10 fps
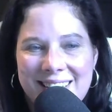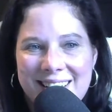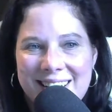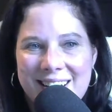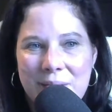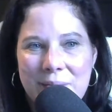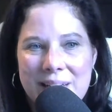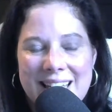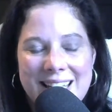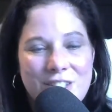um,
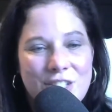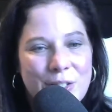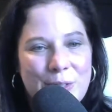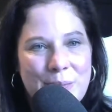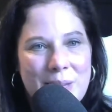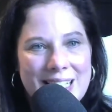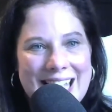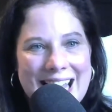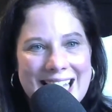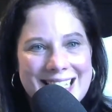again,
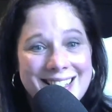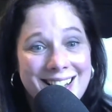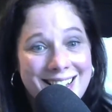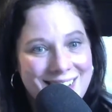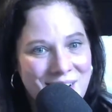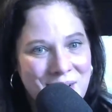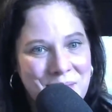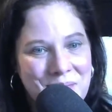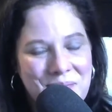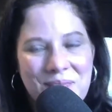
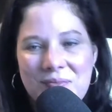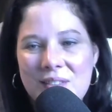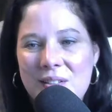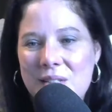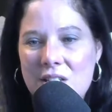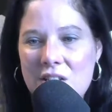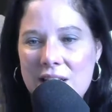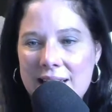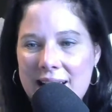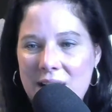jungleroompodcast.com. You want to check
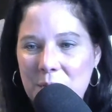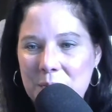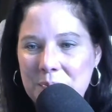it out.